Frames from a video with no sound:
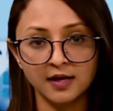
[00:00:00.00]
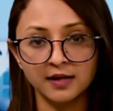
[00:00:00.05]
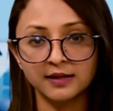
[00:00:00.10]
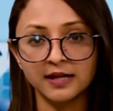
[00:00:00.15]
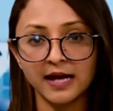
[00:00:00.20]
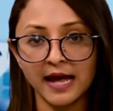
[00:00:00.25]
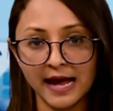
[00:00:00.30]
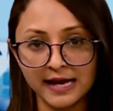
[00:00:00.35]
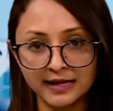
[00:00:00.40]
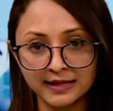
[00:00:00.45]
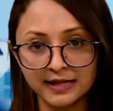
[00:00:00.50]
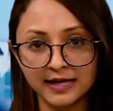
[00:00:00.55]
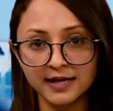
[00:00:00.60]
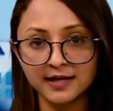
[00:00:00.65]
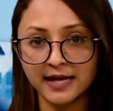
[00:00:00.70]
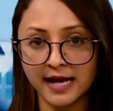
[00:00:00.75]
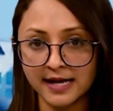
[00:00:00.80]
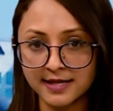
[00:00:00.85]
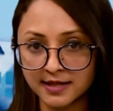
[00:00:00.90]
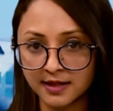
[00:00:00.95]
The APPELLATE
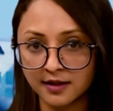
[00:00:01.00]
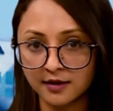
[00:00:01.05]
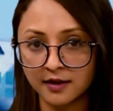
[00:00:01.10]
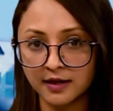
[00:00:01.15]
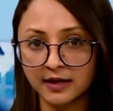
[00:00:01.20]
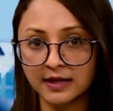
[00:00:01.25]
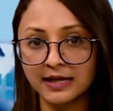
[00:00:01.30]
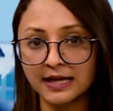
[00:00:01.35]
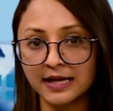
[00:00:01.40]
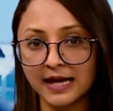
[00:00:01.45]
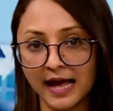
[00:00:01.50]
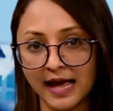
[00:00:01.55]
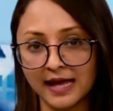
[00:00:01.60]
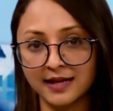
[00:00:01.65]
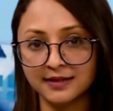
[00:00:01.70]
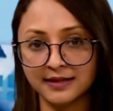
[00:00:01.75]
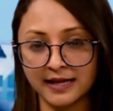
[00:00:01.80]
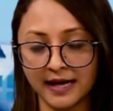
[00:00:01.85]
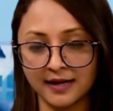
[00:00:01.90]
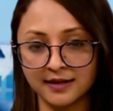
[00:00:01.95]
categorically
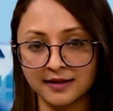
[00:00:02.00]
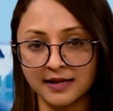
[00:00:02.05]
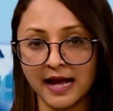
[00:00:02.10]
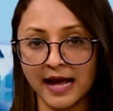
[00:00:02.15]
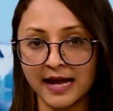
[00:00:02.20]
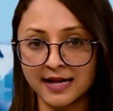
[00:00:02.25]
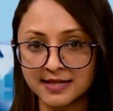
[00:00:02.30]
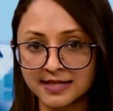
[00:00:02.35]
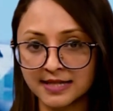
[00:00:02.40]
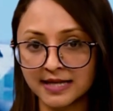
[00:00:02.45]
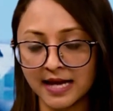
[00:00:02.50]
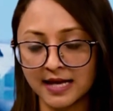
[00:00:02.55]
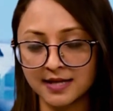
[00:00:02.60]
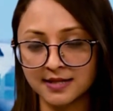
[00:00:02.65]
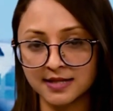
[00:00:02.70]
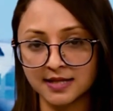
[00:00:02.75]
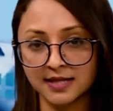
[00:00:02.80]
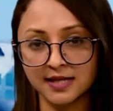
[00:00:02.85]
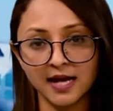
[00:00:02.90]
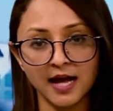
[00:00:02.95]
held that
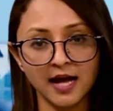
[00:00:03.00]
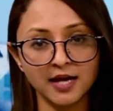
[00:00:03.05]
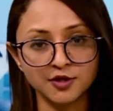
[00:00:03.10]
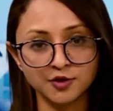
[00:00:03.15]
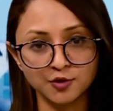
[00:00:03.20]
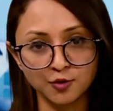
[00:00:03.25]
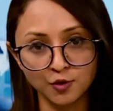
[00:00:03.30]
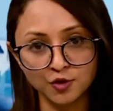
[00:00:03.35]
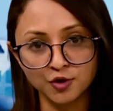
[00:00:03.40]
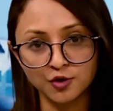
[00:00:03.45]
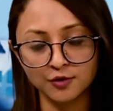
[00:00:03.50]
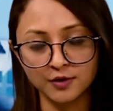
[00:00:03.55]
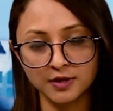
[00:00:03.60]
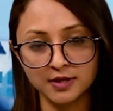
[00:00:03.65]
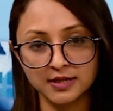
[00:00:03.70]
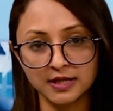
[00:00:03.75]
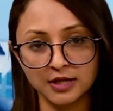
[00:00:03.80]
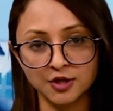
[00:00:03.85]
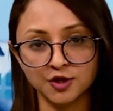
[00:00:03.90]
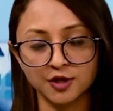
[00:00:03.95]
NCLT has no
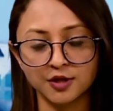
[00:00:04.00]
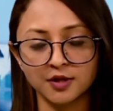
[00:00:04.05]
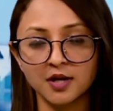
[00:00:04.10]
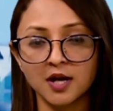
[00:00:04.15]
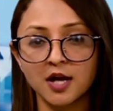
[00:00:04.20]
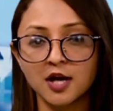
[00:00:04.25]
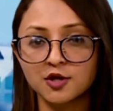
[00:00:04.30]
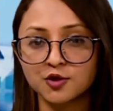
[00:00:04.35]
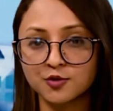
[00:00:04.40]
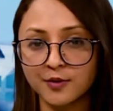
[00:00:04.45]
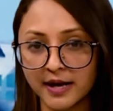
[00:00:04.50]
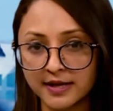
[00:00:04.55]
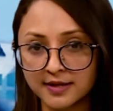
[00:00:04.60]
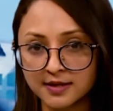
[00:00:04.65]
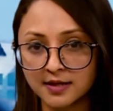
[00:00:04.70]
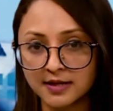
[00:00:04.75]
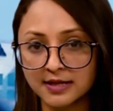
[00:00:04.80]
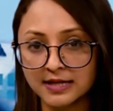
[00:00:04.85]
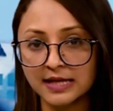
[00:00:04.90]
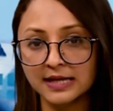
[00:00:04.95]
jurisdiction to
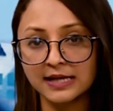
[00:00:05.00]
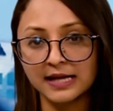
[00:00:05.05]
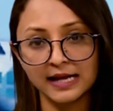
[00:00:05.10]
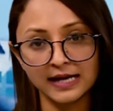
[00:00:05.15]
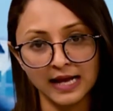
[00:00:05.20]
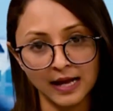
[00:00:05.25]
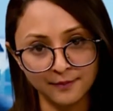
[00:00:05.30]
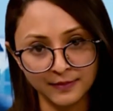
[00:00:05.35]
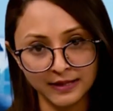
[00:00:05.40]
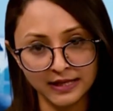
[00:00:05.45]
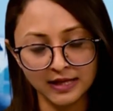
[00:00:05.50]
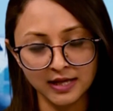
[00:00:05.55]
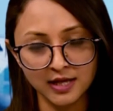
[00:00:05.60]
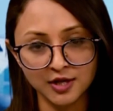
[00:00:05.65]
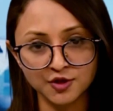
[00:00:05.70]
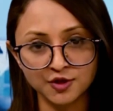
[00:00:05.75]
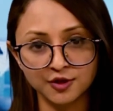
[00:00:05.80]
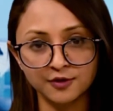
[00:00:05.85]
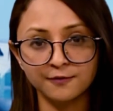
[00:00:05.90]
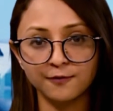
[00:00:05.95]
entertain an
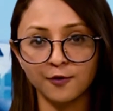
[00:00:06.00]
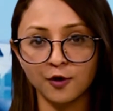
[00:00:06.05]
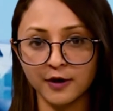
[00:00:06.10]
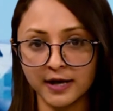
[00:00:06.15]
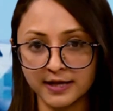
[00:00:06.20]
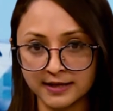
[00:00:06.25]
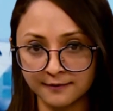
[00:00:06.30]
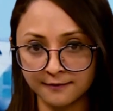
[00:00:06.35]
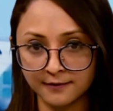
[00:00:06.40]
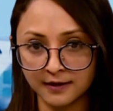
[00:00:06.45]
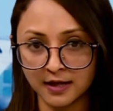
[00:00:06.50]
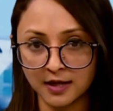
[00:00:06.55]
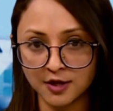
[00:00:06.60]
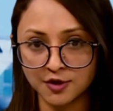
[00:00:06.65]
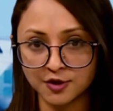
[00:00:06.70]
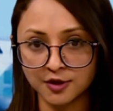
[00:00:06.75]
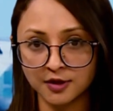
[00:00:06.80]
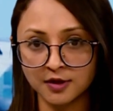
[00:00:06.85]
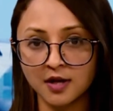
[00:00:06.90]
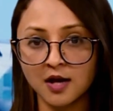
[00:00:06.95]
application for
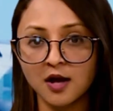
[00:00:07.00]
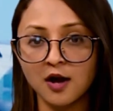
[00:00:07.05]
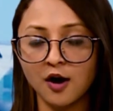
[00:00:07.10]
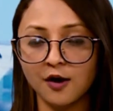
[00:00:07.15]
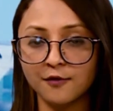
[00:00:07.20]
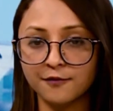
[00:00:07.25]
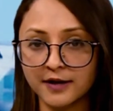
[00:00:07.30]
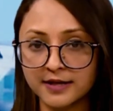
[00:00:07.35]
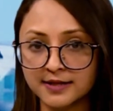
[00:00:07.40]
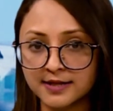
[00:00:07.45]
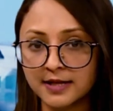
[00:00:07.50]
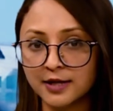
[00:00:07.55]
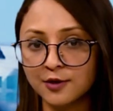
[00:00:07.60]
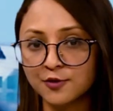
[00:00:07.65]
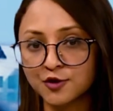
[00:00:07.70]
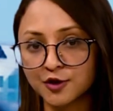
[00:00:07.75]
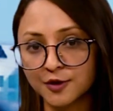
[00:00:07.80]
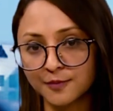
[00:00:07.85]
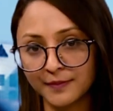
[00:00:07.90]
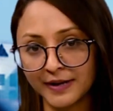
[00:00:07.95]
ratification of
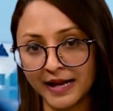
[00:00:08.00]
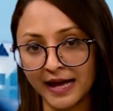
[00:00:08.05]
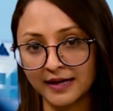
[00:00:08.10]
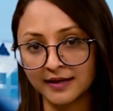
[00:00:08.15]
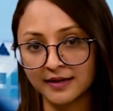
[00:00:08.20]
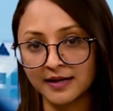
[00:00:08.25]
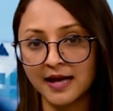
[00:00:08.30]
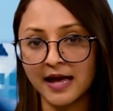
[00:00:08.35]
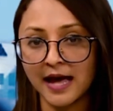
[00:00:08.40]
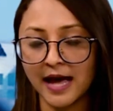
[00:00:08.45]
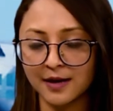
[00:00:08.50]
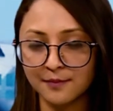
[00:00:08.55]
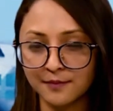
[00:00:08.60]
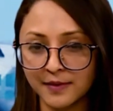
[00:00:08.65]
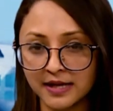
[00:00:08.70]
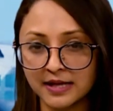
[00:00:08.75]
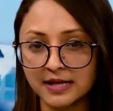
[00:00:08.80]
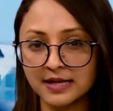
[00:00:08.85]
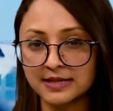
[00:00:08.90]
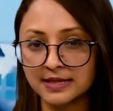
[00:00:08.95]
resolution plan and
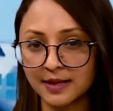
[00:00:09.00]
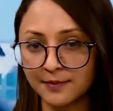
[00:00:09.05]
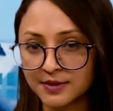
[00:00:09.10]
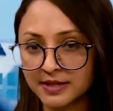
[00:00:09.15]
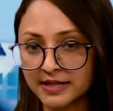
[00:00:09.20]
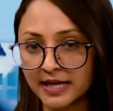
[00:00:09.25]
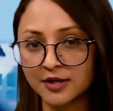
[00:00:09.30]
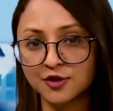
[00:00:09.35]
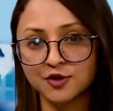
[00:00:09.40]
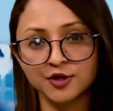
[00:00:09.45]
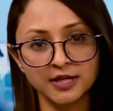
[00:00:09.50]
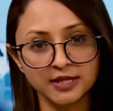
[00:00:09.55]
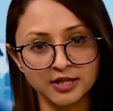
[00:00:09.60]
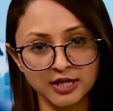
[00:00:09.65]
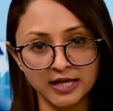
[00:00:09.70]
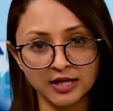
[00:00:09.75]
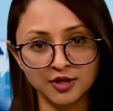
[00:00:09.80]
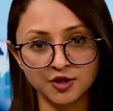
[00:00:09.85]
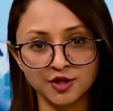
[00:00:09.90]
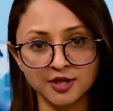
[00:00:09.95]
making substantial
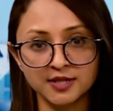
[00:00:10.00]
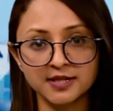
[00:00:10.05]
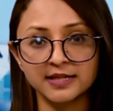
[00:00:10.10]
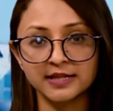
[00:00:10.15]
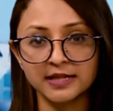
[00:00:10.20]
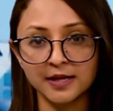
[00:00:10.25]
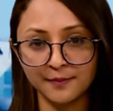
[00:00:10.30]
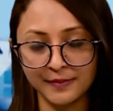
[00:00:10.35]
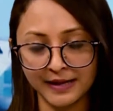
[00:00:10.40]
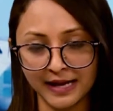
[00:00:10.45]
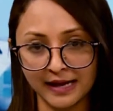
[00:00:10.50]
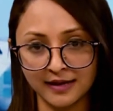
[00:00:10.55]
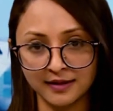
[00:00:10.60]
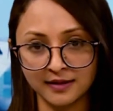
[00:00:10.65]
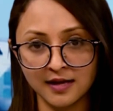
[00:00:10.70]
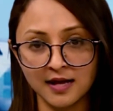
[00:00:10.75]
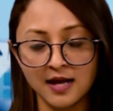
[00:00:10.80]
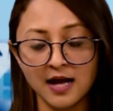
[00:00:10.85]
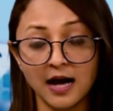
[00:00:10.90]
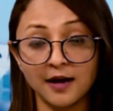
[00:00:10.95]
changes in the plan
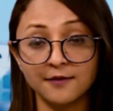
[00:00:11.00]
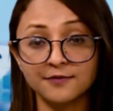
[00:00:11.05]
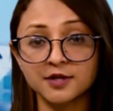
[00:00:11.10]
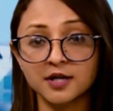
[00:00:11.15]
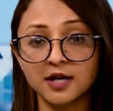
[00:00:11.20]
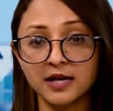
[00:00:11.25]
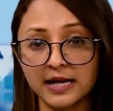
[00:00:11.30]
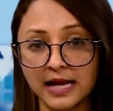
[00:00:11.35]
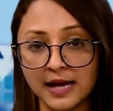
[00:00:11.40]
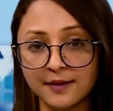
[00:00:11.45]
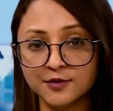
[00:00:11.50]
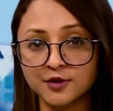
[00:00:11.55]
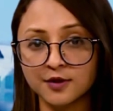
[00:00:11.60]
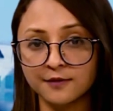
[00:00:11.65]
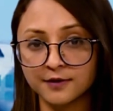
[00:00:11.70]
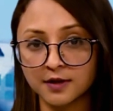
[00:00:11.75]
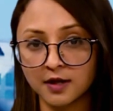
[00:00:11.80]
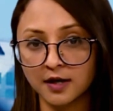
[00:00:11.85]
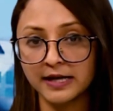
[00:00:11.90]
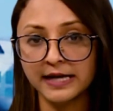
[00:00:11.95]
after a lapse of
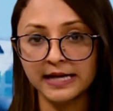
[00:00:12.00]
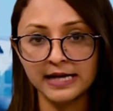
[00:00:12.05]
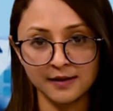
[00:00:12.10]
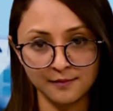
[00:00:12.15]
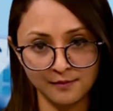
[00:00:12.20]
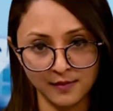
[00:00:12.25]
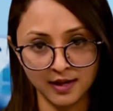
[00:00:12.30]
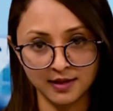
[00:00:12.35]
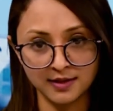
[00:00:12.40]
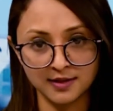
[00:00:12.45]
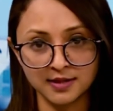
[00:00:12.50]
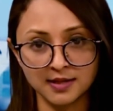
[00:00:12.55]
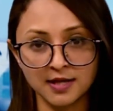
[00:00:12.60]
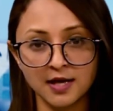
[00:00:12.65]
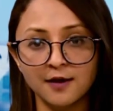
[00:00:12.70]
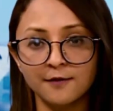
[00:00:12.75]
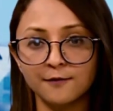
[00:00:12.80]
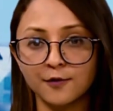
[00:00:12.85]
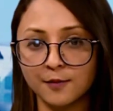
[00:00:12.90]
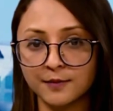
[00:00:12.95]
13 months
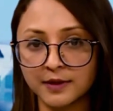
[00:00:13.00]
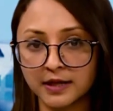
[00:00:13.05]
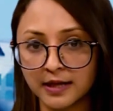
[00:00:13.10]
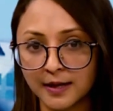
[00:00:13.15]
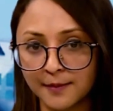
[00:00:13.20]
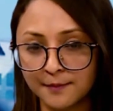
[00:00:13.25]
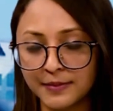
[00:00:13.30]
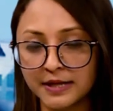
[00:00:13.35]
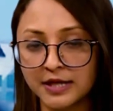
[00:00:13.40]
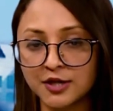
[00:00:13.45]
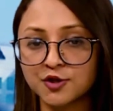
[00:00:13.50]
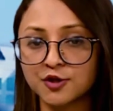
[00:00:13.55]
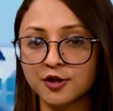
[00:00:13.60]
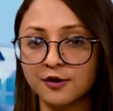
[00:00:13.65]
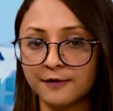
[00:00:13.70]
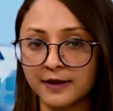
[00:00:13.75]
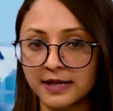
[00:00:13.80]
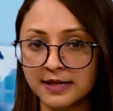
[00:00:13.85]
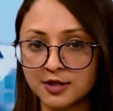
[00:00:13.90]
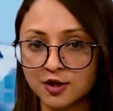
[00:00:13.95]
from the completion
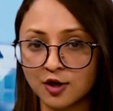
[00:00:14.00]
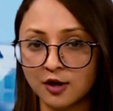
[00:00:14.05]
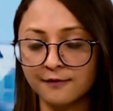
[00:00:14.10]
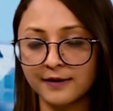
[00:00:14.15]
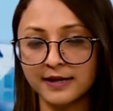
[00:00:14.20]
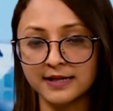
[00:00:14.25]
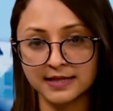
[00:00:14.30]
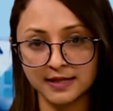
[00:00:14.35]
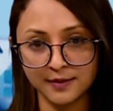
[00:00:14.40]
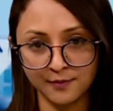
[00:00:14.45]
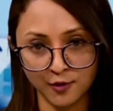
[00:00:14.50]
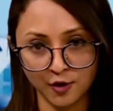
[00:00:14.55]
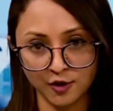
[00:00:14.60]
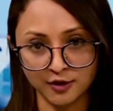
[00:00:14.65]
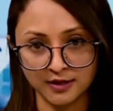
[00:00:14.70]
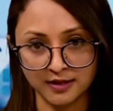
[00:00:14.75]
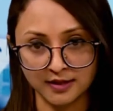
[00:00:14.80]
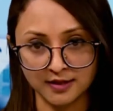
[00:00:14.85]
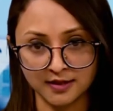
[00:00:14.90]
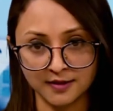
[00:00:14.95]
of insolvency
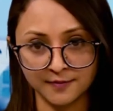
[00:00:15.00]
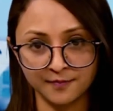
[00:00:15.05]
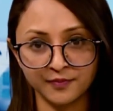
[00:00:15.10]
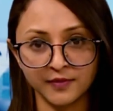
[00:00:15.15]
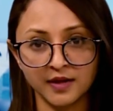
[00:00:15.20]
process.